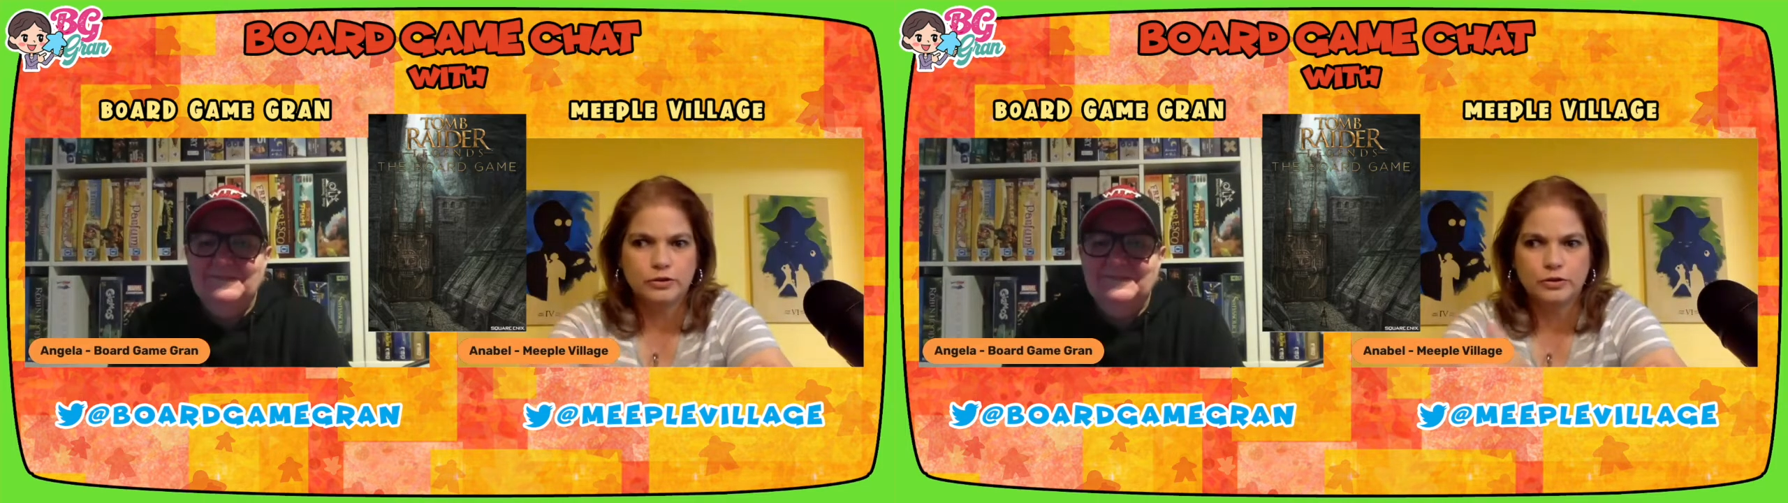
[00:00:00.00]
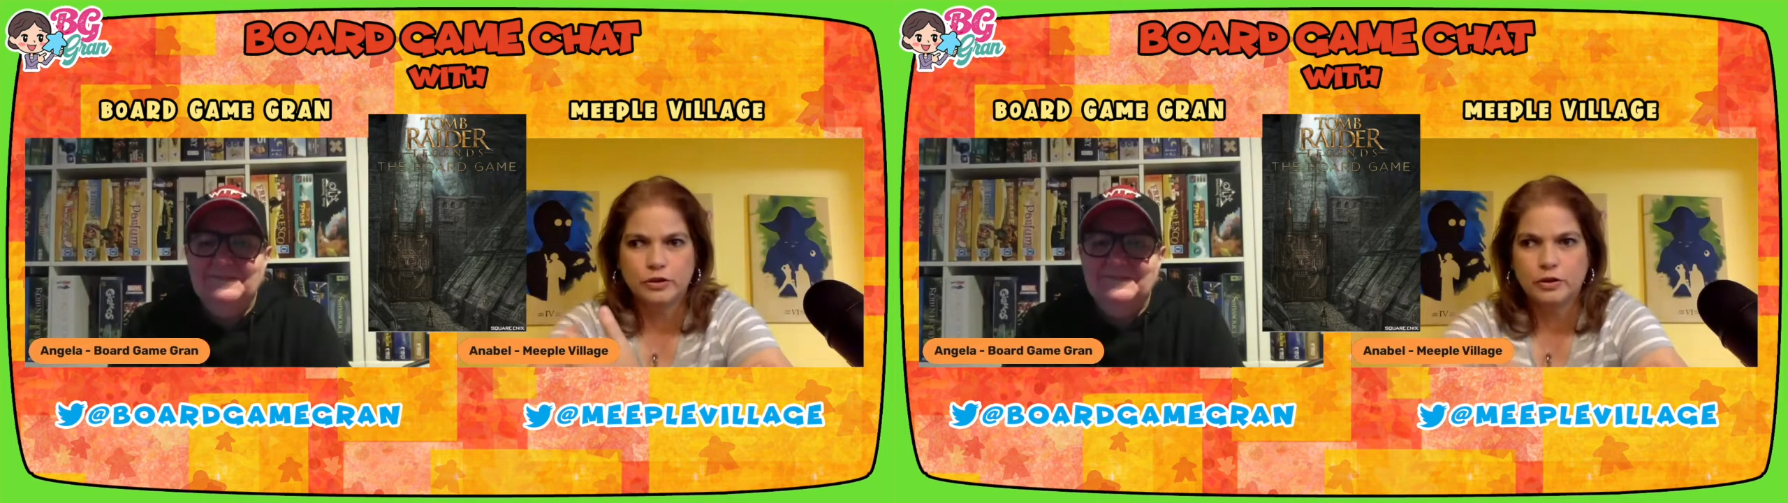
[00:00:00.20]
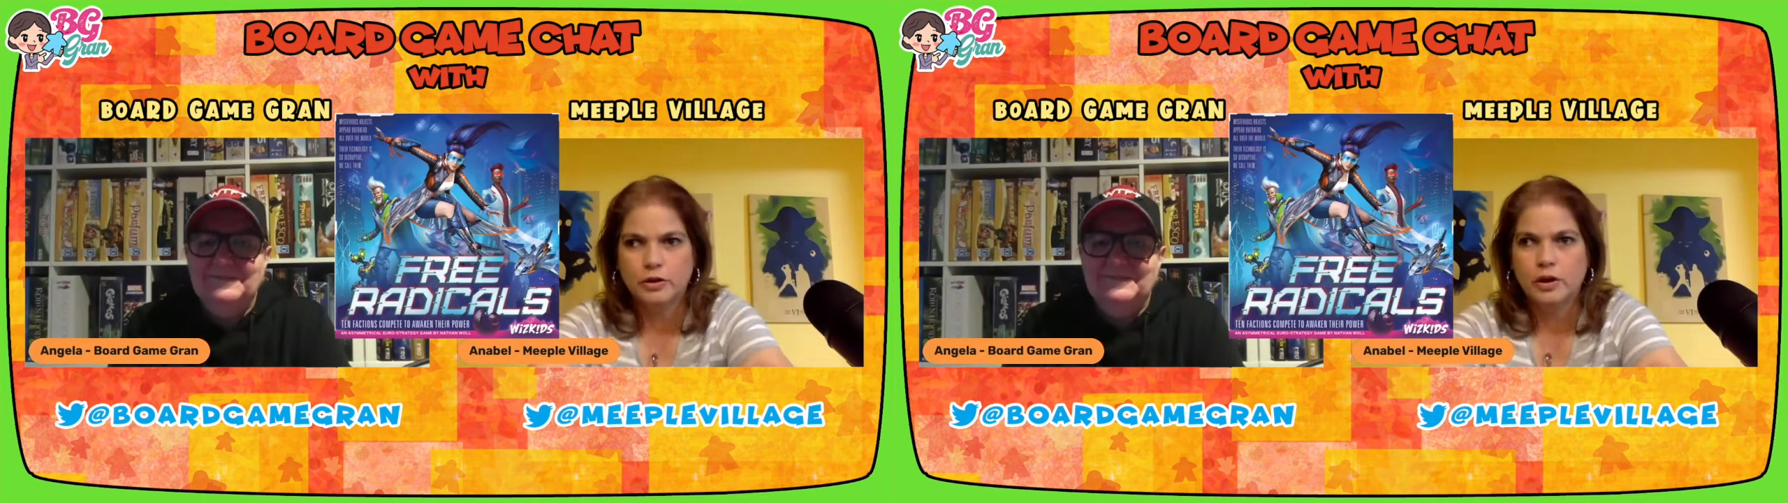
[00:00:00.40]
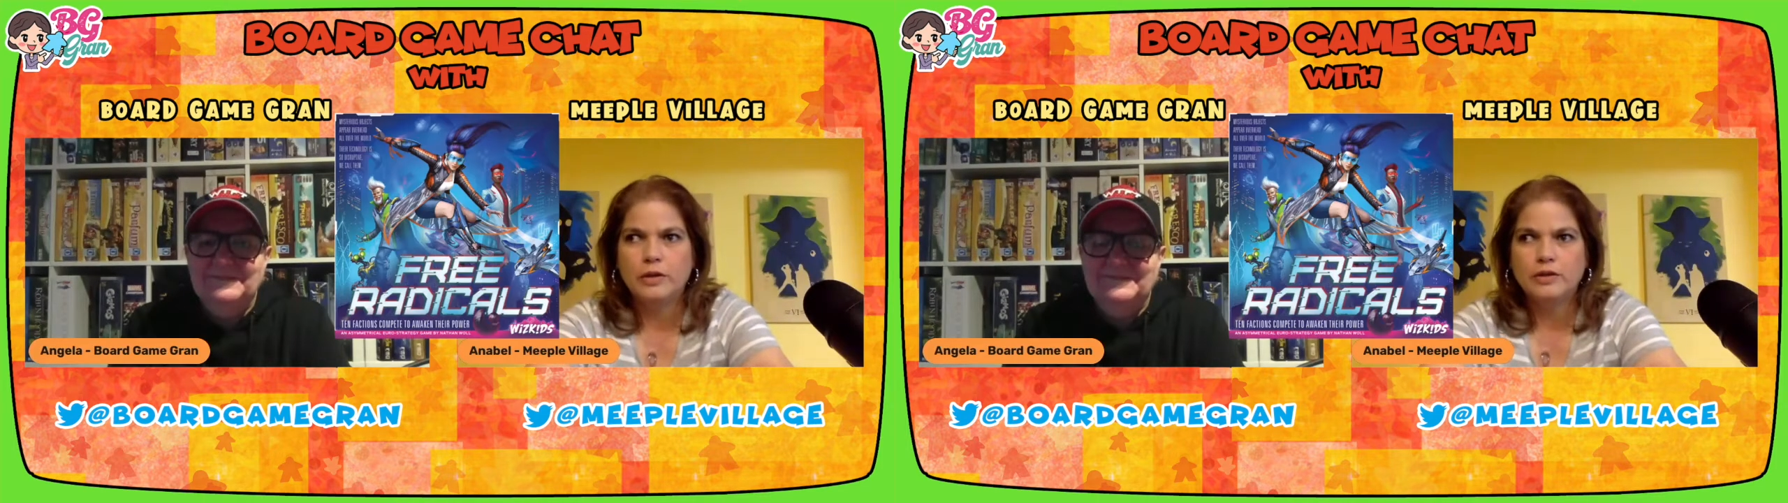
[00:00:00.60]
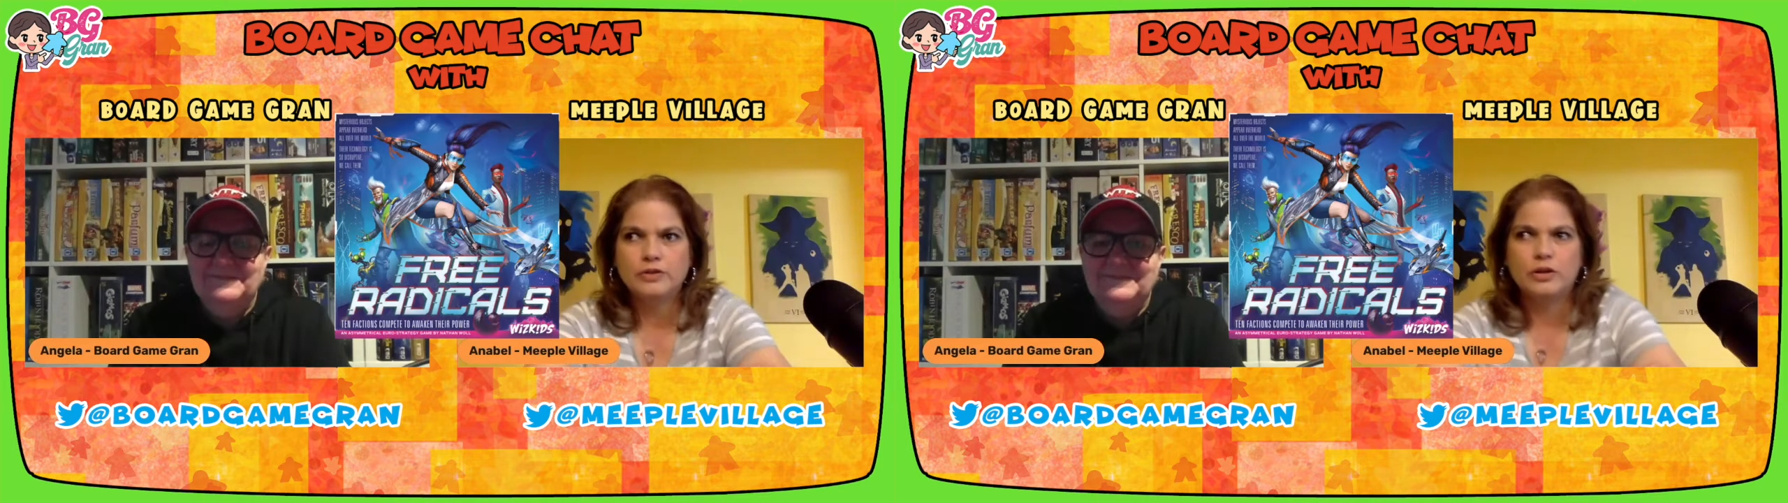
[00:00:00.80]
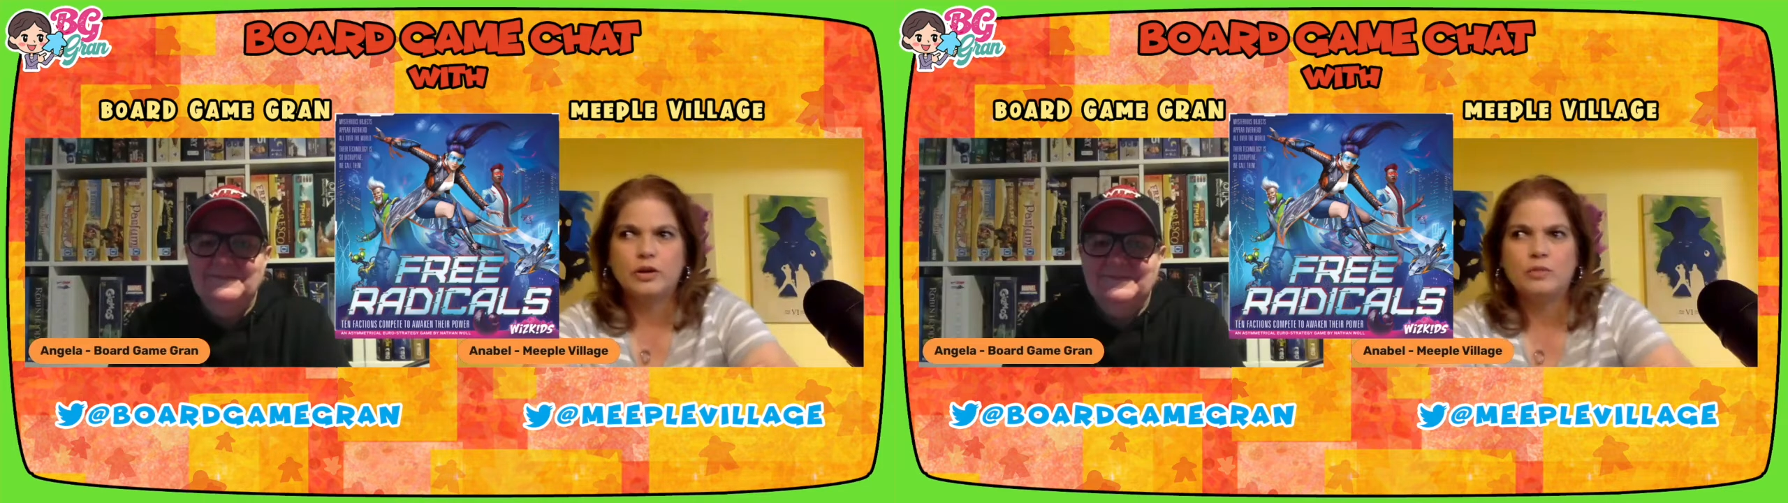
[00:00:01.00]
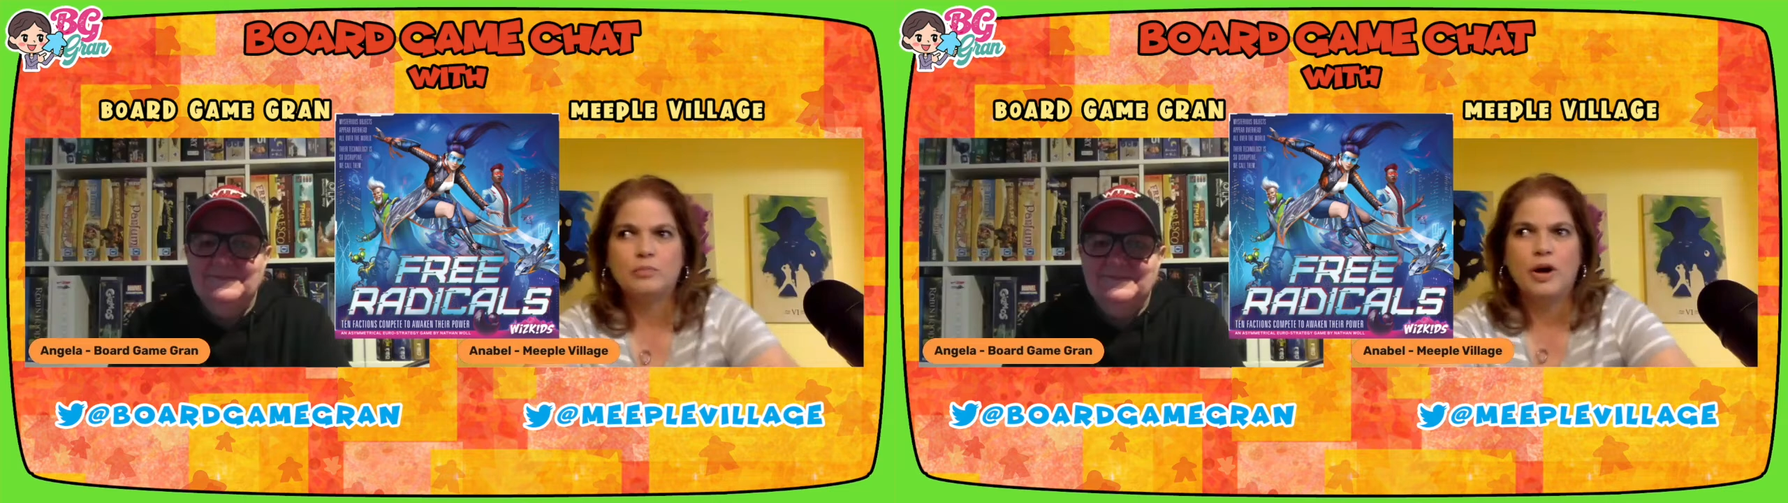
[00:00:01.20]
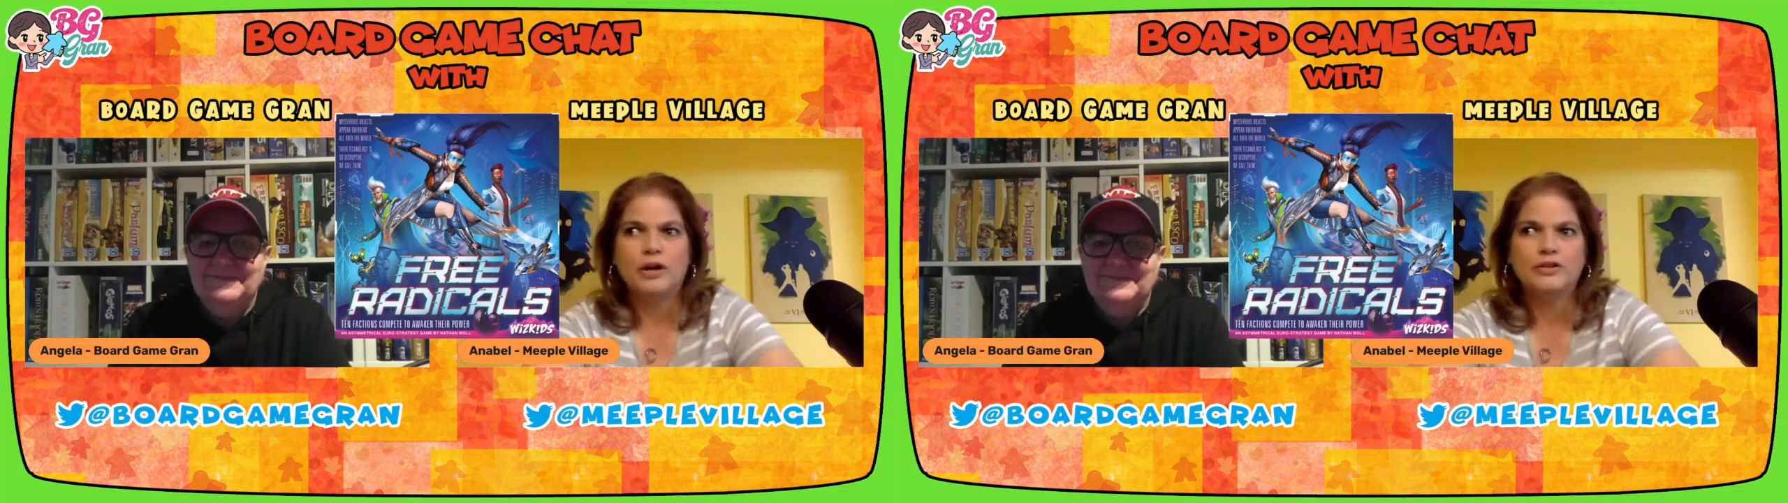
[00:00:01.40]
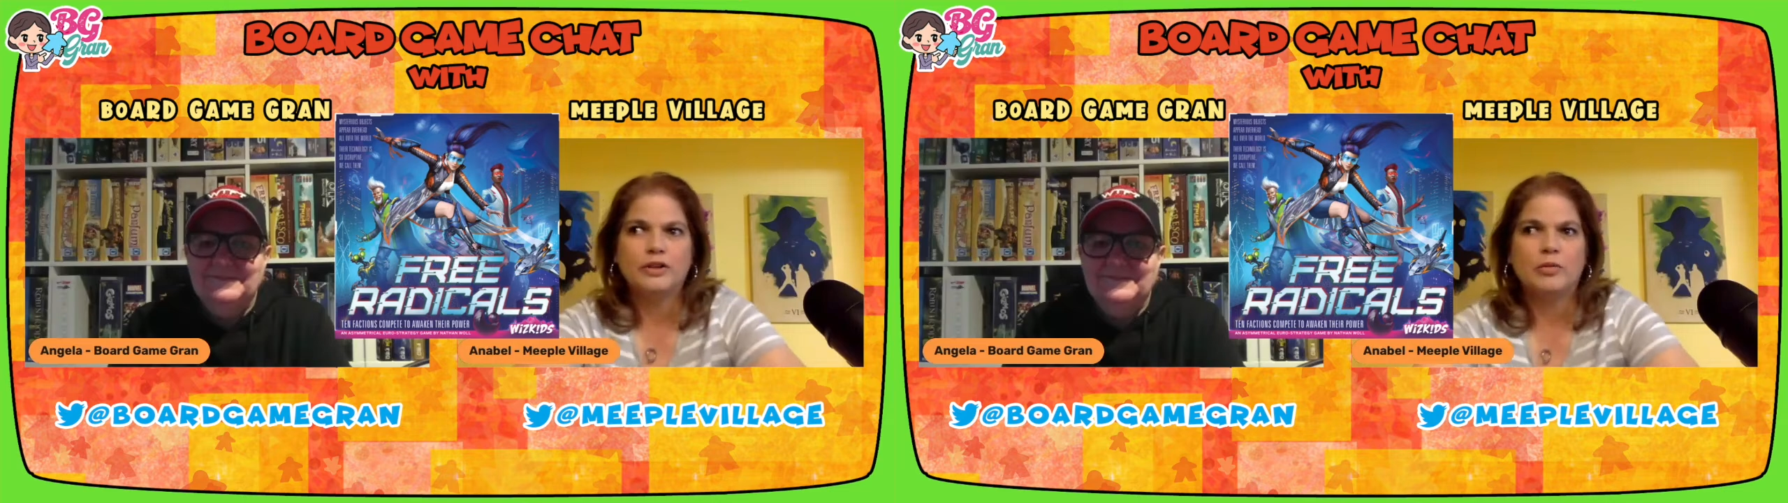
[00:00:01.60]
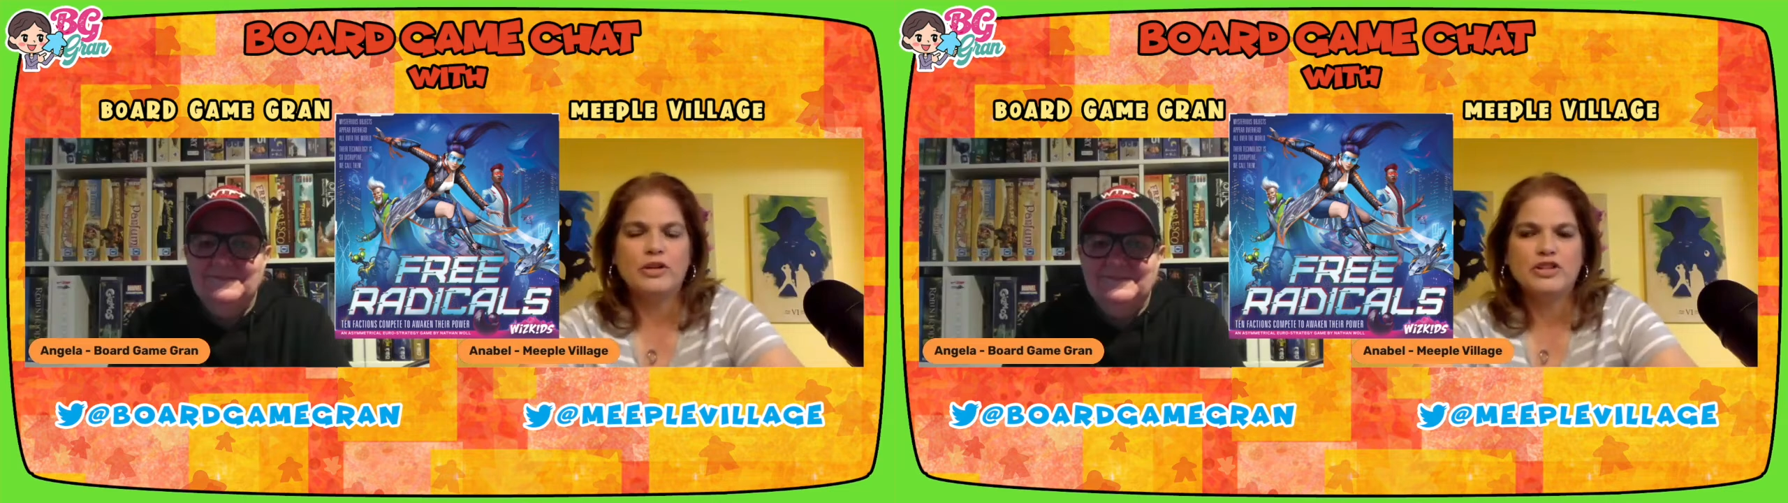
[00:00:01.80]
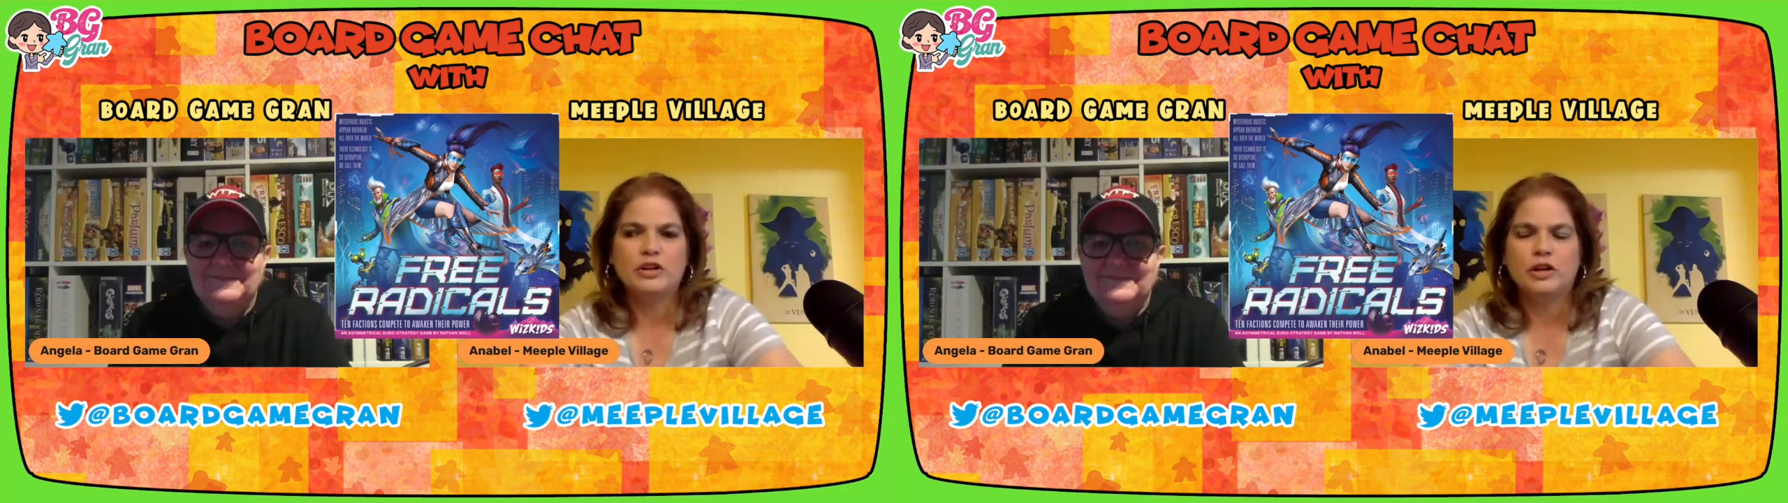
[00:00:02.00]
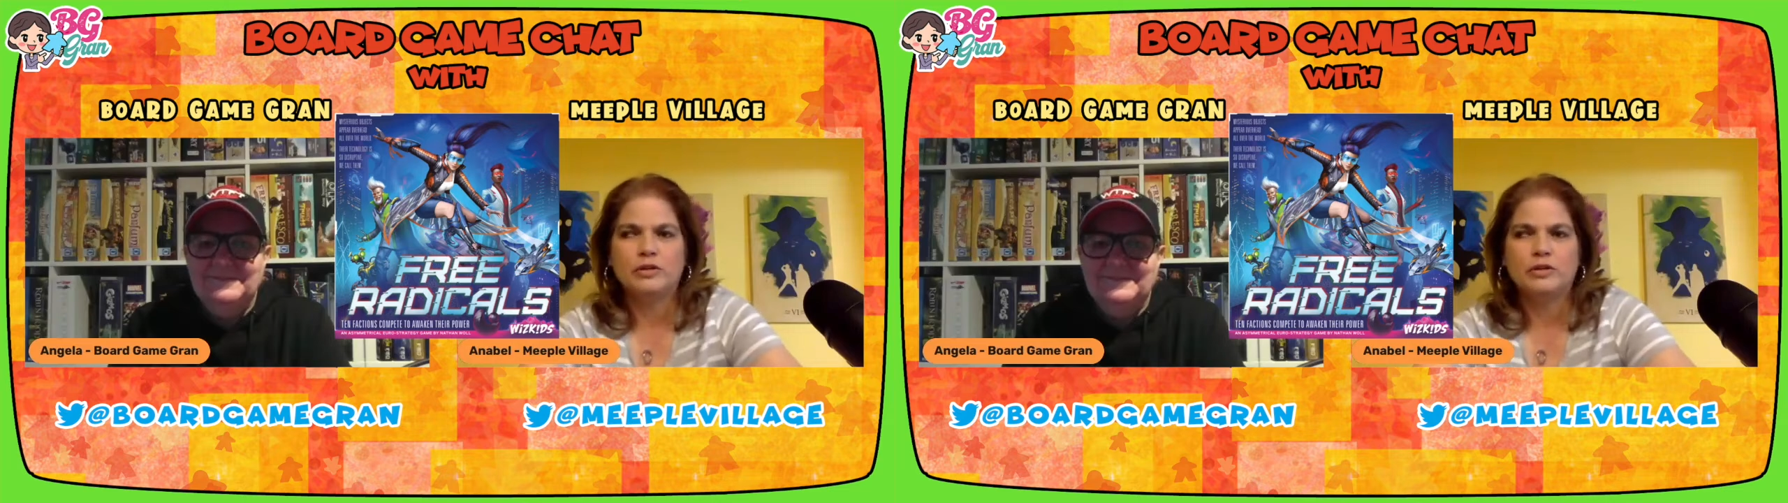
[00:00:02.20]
I think there's an unboxing on my channel.